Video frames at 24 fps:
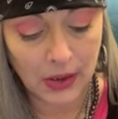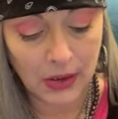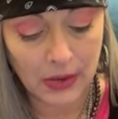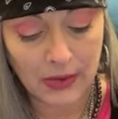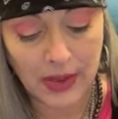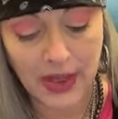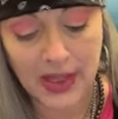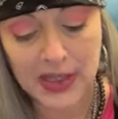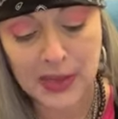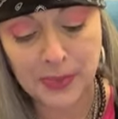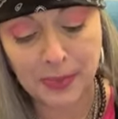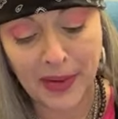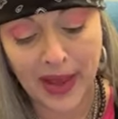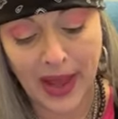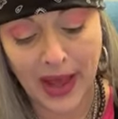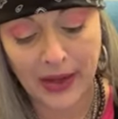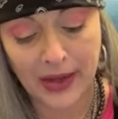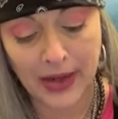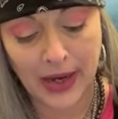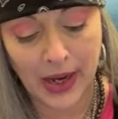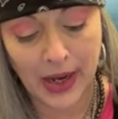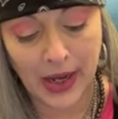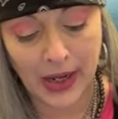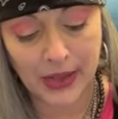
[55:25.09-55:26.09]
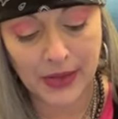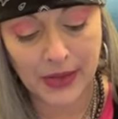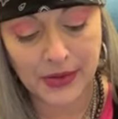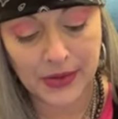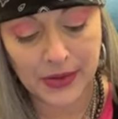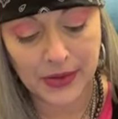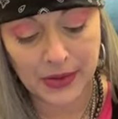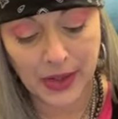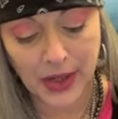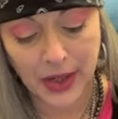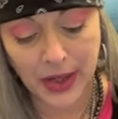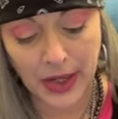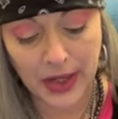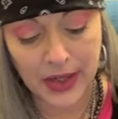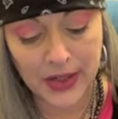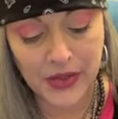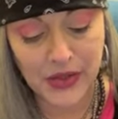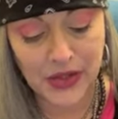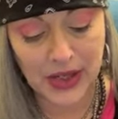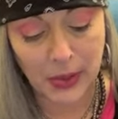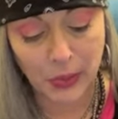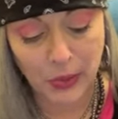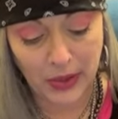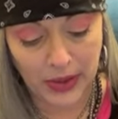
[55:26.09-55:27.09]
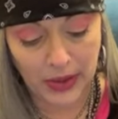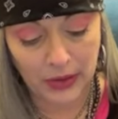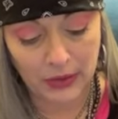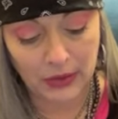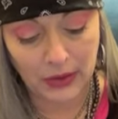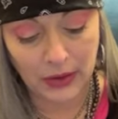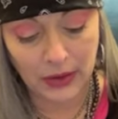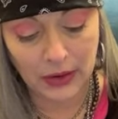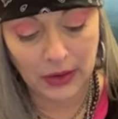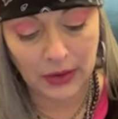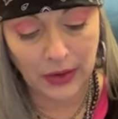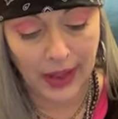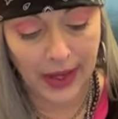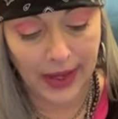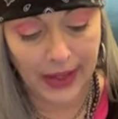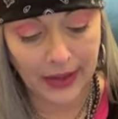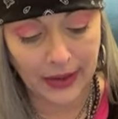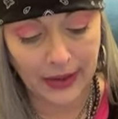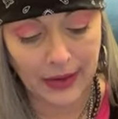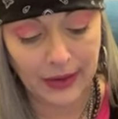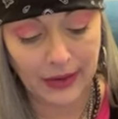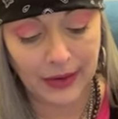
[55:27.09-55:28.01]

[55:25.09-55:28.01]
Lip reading: That's badass. I gotta see what you look like.